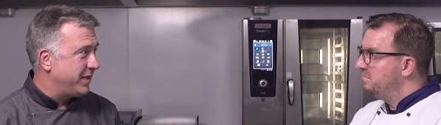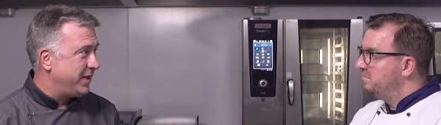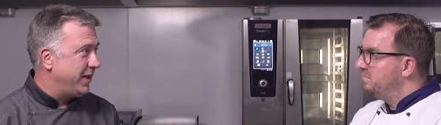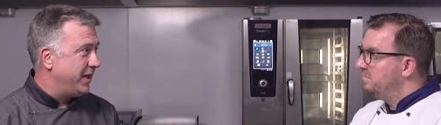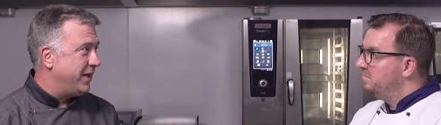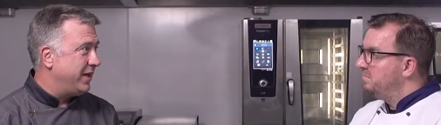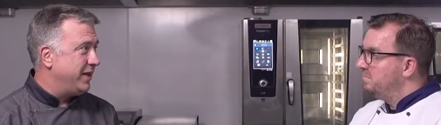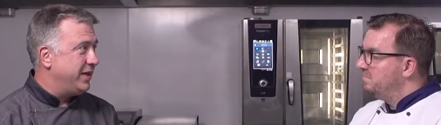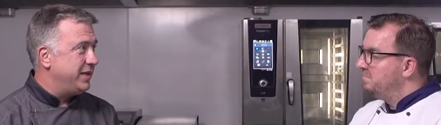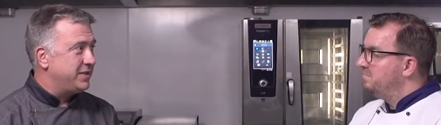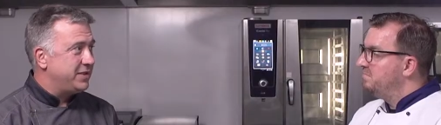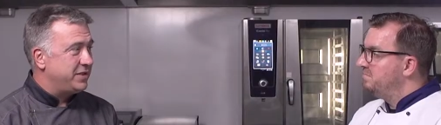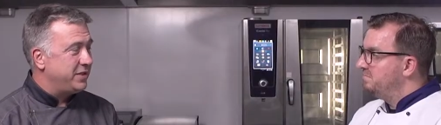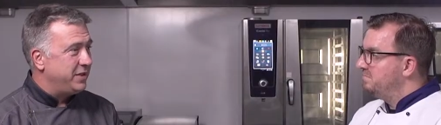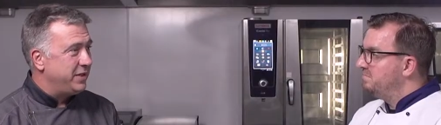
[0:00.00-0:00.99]
Speaker 1: You know,
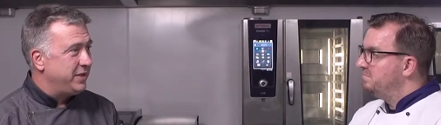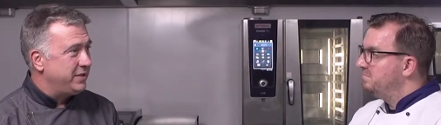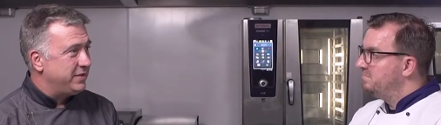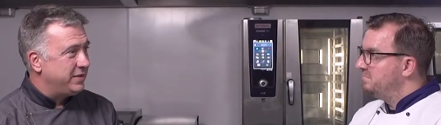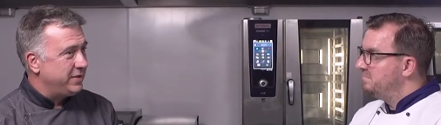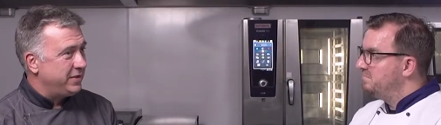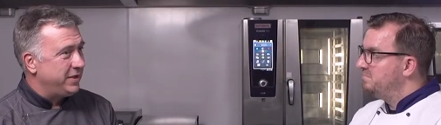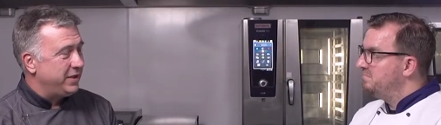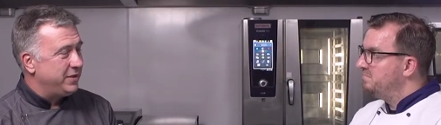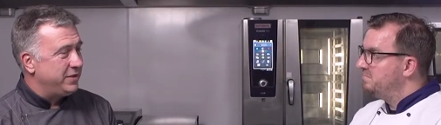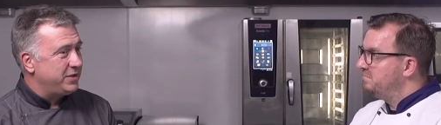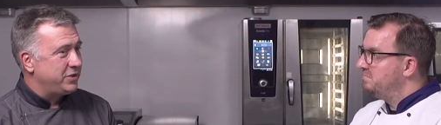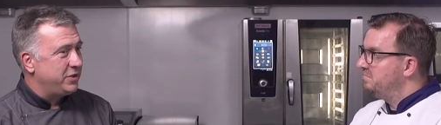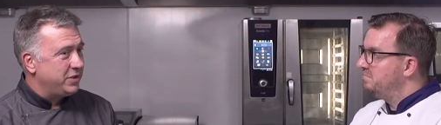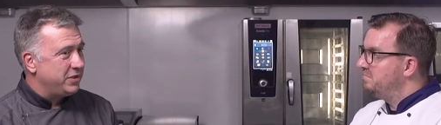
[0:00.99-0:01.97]
it's the, the you know,
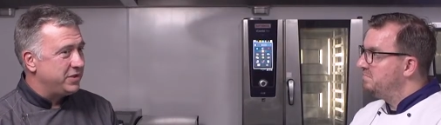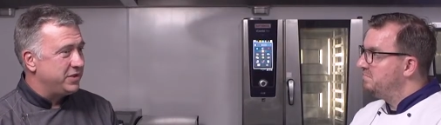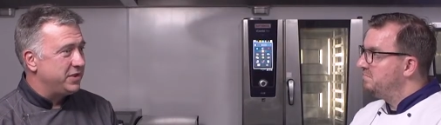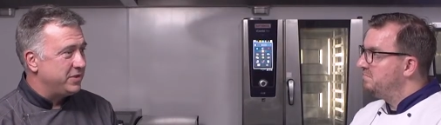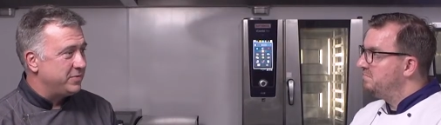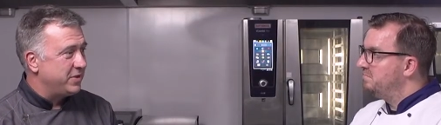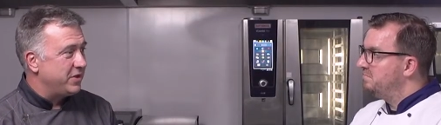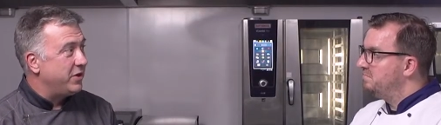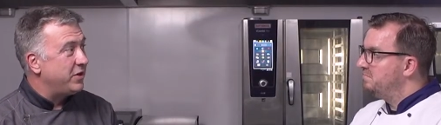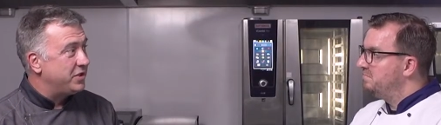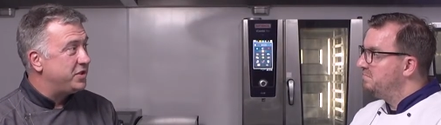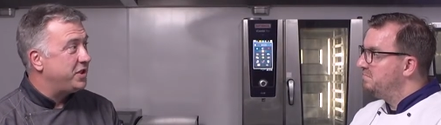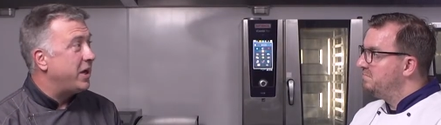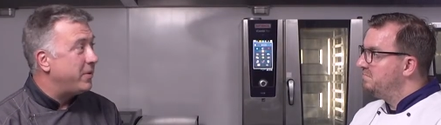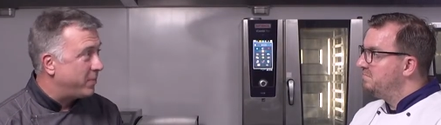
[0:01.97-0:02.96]
these cooking systems are not
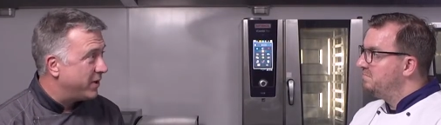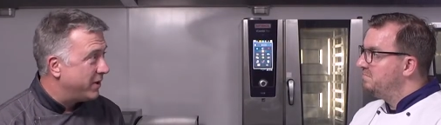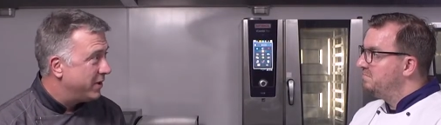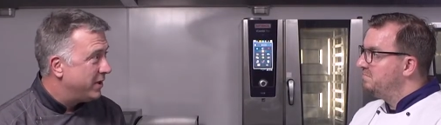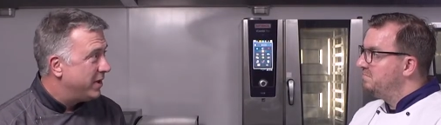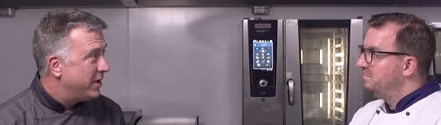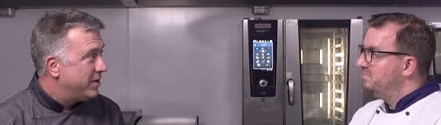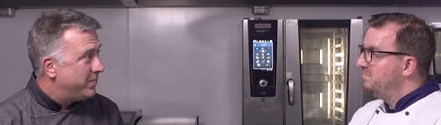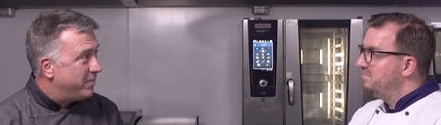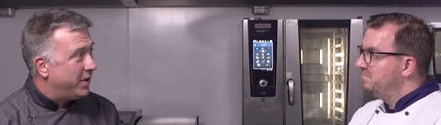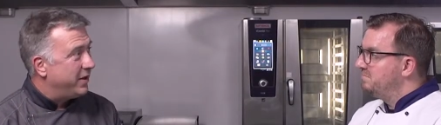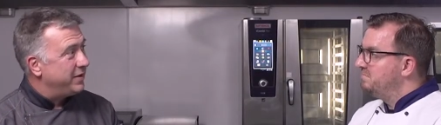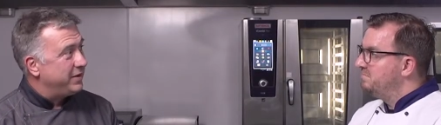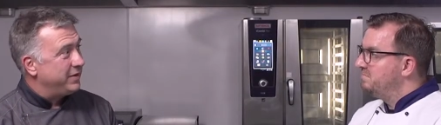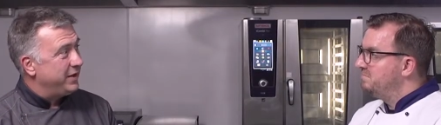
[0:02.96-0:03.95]
cheap.
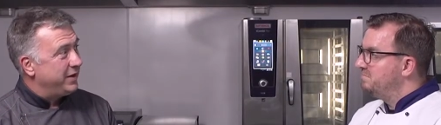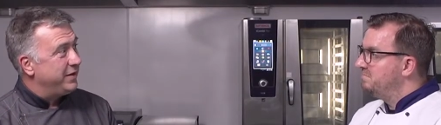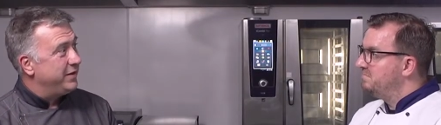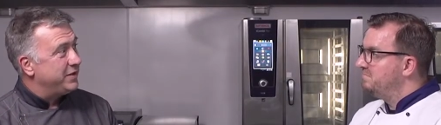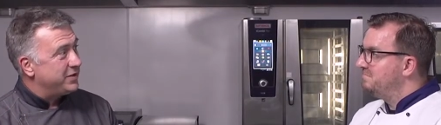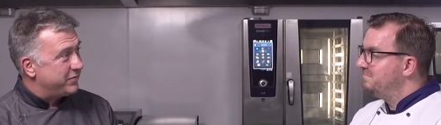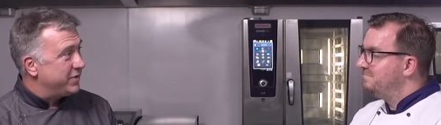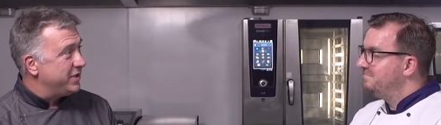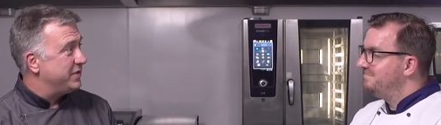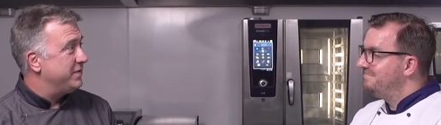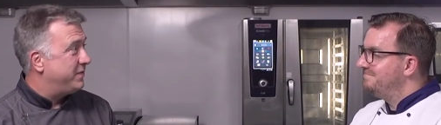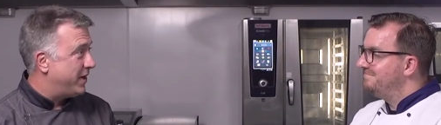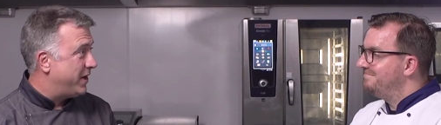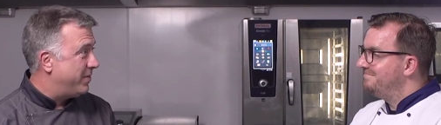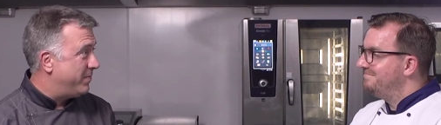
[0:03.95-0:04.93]
But you know, there's a reason
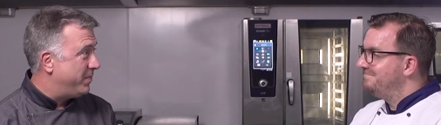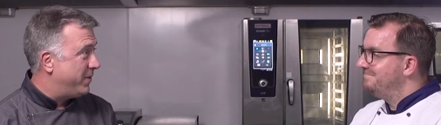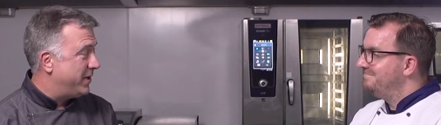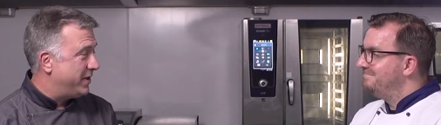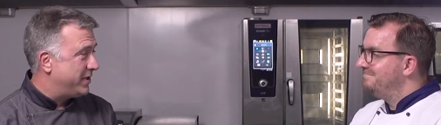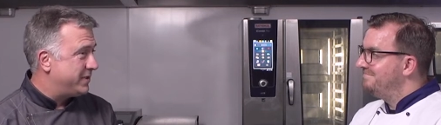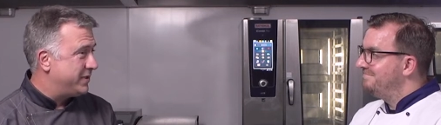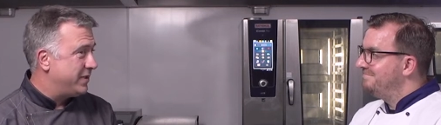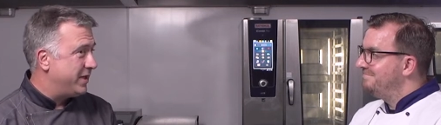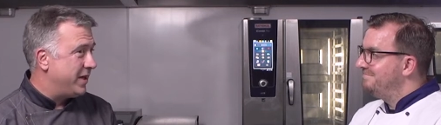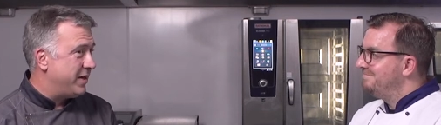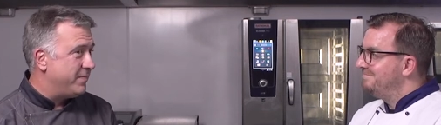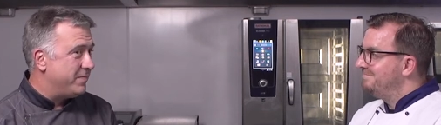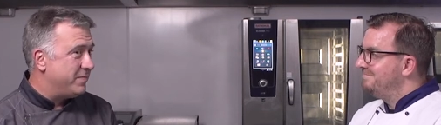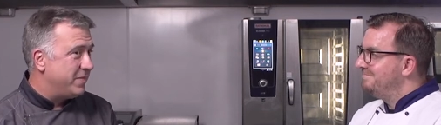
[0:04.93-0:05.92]
for that. But
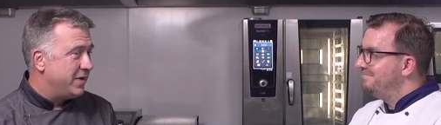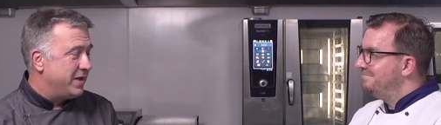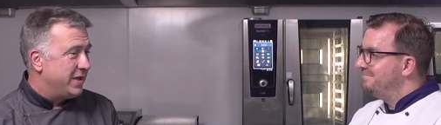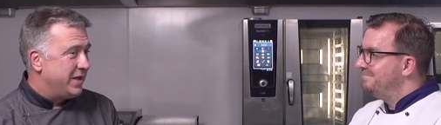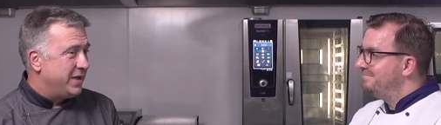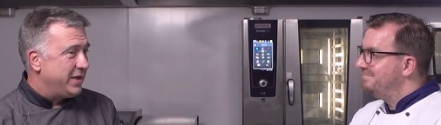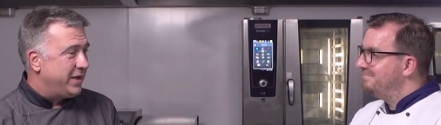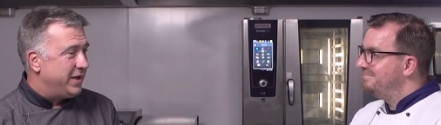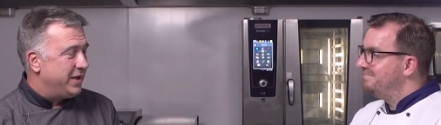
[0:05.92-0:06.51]
um, you